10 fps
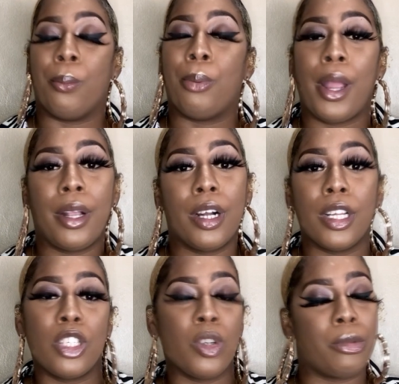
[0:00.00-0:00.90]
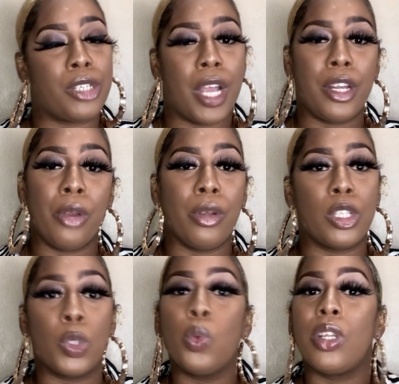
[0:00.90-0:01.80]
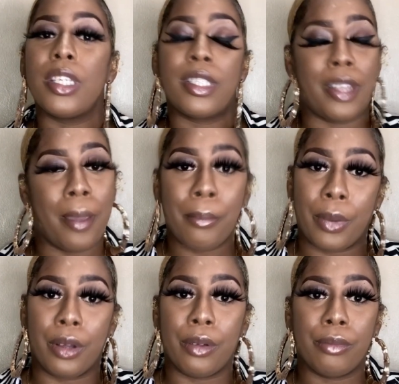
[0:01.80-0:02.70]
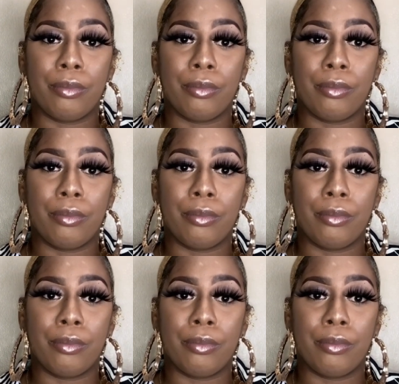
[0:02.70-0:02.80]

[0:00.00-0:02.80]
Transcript: bright colors from January to December.